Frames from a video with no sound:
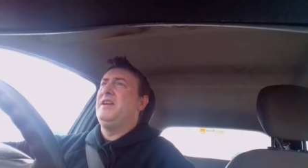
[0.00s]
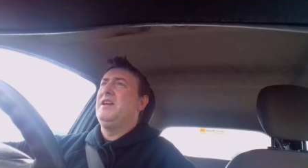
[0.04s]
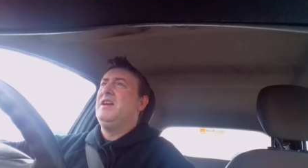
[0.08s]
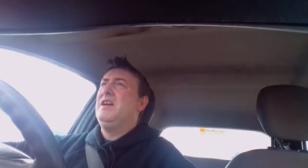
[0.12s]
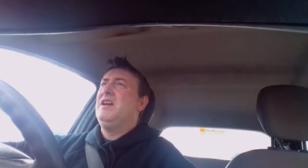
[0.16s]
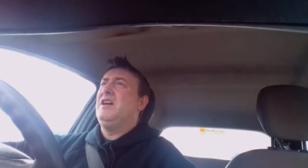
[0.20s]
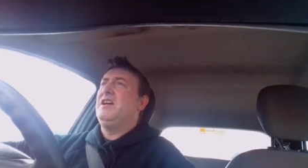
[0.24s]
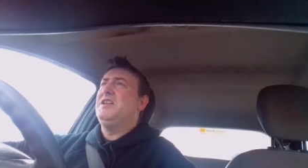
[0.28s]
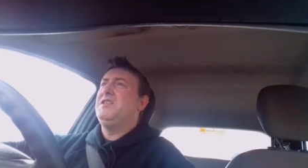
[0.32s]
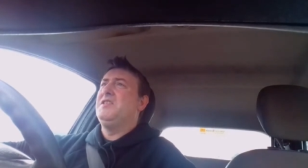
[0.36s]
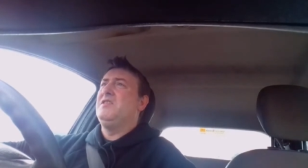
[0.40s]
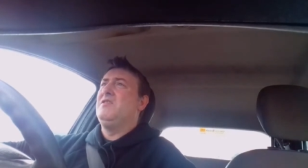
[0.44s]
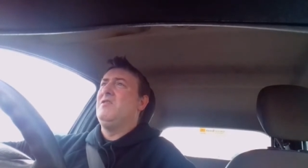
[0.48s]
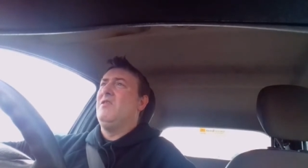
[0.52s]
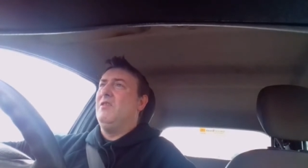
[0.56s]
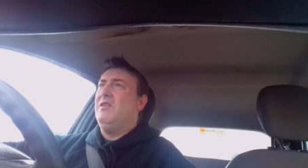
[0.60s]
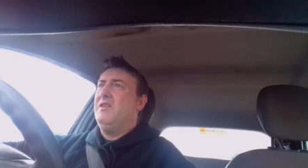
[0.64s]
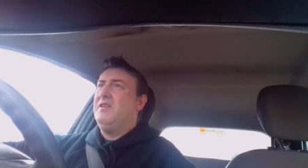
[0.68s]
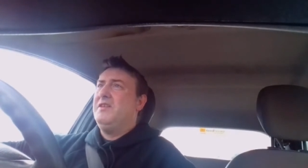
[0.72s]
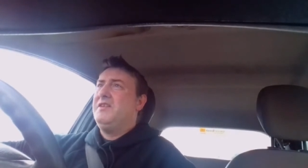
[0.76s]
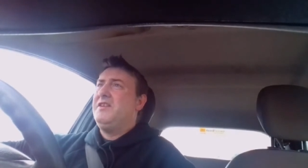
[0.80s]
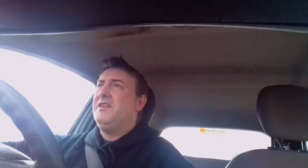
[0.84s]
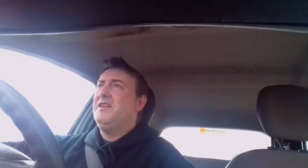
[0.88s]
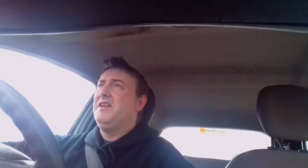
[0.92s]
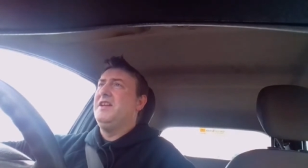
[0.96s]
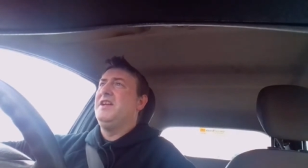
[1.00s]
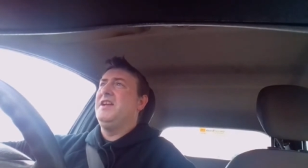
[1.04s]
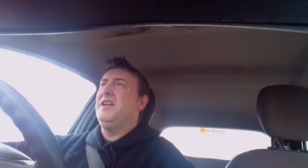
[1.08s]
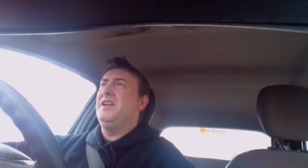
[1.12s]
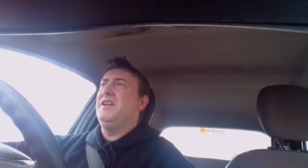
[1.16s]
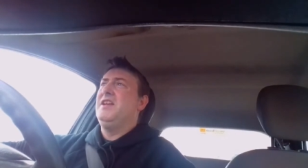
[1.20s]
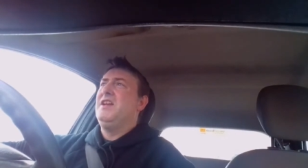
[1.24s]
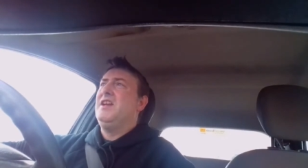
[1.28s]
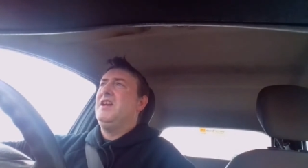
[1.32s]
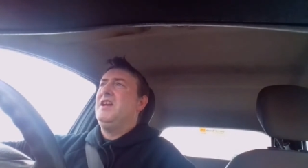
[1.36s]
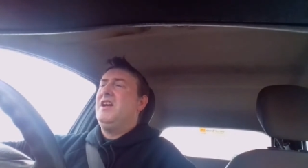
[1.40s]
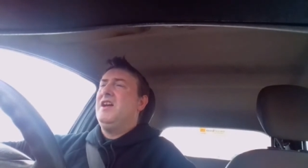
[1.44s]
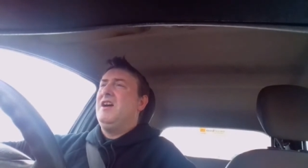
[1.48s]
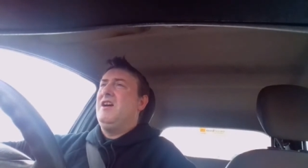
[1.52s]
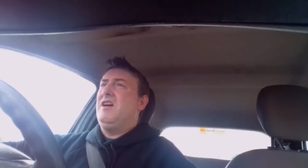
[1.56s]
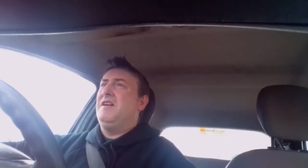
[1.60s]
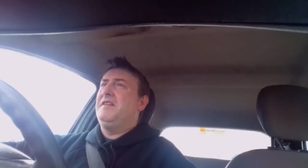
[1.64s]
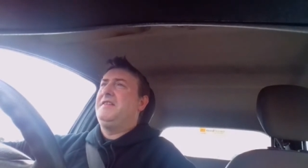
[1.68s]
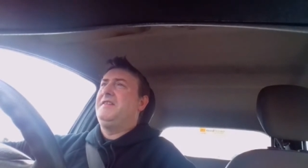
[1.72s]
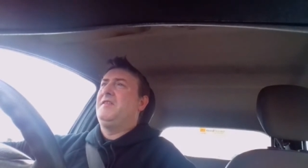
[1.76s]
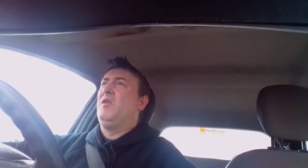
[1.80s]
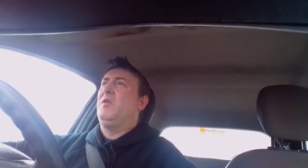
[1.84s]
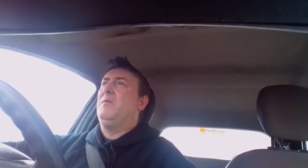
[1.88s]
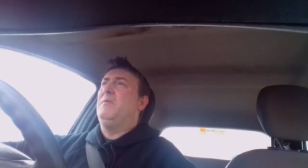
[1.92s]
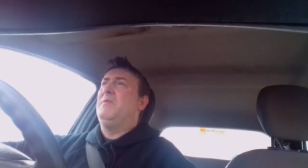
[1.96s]
I do not look at it.
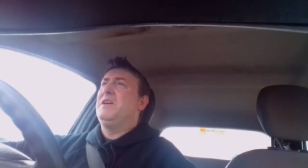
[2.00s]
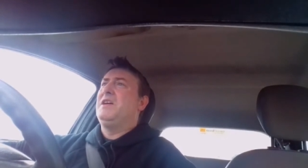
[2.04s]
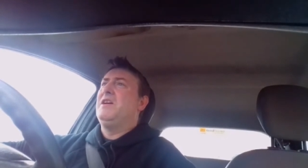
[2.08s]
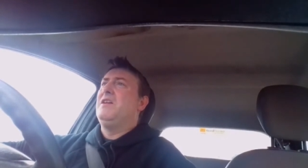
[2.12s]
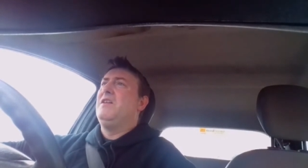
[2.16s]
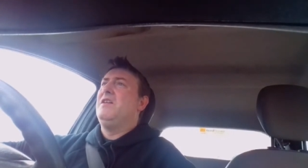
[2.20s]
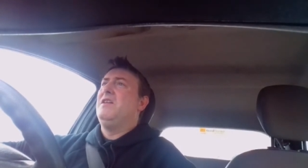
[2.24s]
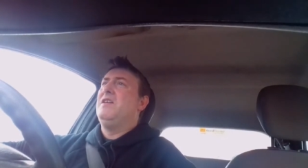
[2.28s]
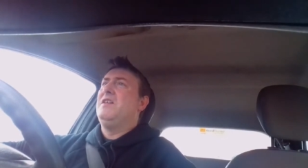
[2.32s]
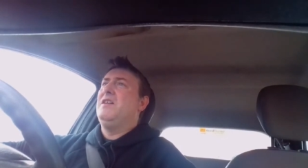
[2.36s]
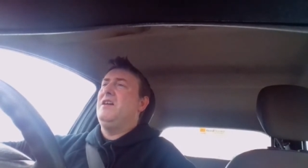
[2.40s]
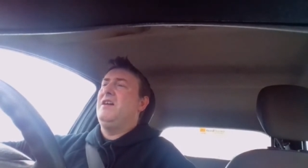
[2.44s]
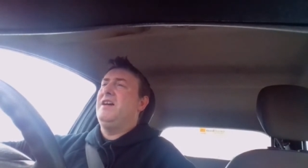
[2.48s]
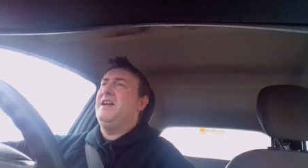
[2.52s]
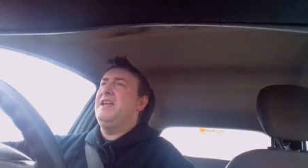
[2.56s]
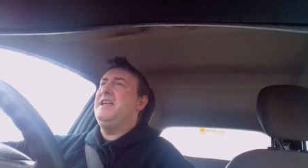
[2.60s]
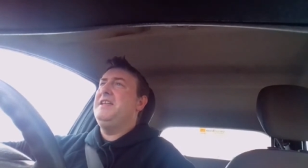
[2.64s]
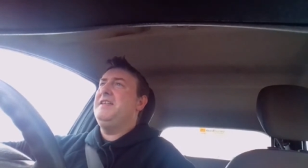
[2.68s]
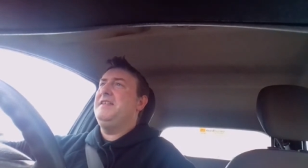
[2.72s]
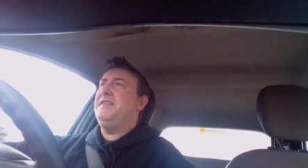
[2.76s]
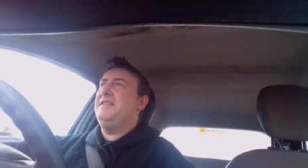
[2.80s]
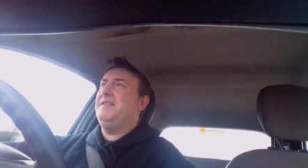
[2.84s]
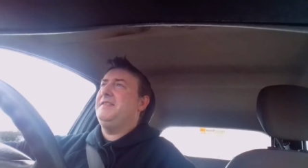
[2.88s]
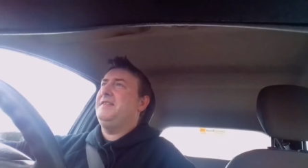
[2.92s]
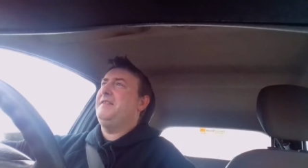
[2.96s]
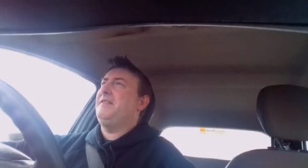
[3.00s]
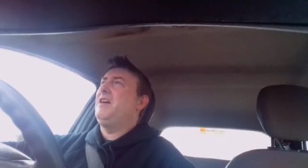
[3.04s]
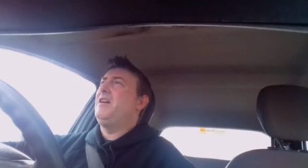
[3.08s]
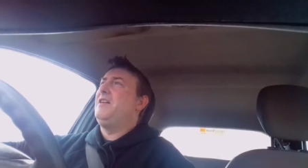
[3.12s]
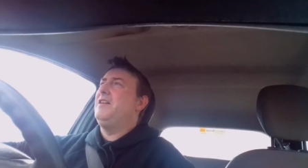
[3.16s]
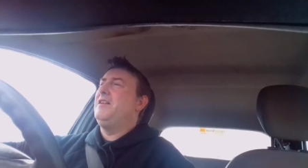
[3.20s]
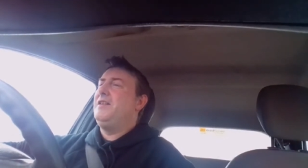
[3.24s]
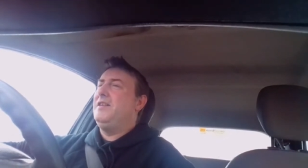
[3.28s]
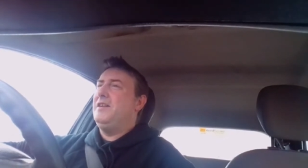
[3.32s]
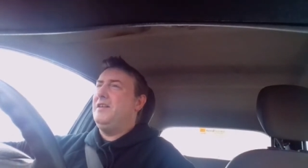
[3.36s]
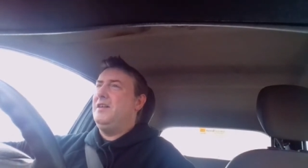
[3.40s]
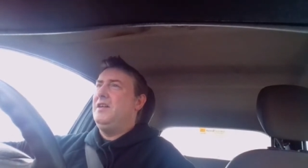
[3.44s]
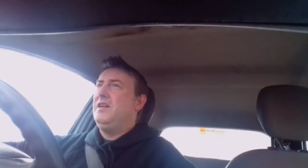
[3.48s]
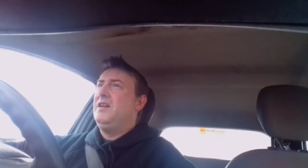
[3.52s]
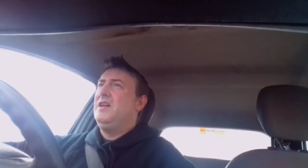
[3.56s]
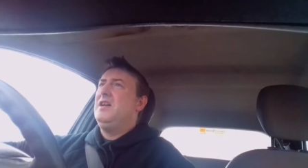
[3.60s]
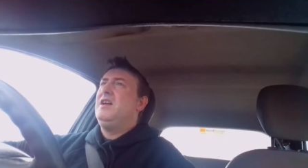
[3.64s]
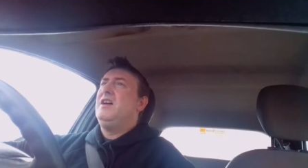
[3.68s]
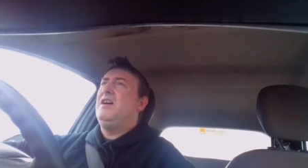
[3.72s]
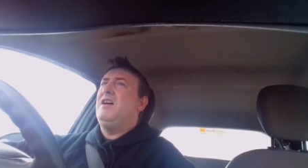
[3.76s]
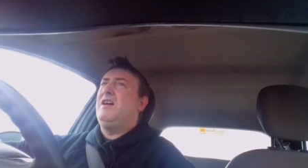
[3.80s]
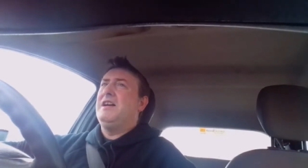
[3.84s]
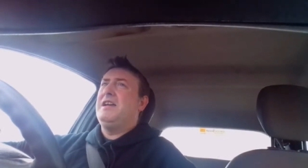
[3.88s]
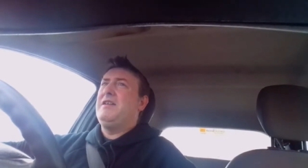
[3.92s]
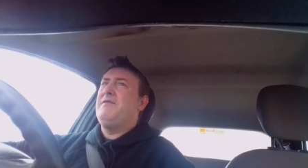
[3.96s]
I stop the car, I hit start,
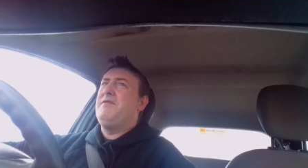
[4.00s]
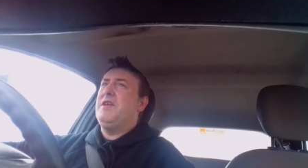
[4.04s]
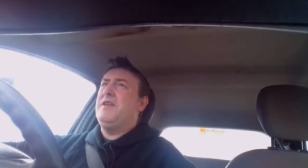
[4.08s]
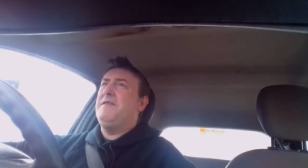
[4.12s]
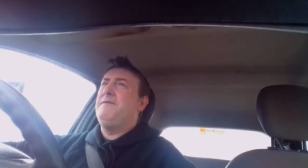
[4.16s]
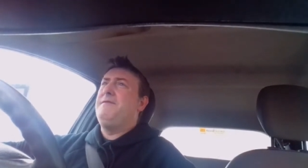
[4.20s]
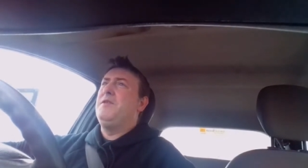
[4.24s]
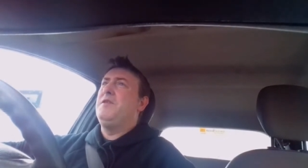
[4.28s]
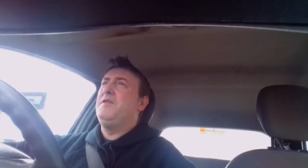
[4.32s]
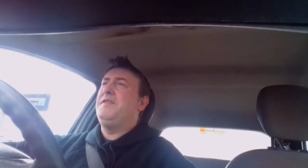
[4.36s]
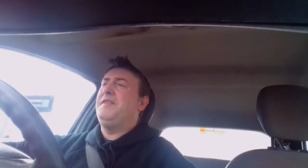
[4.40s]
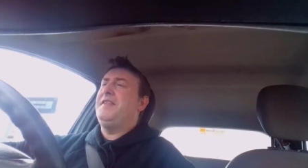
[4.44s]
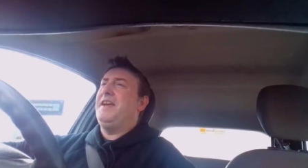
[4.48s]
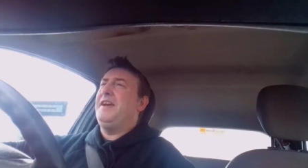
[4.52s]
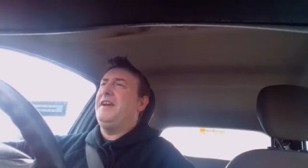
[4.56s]
i give it a few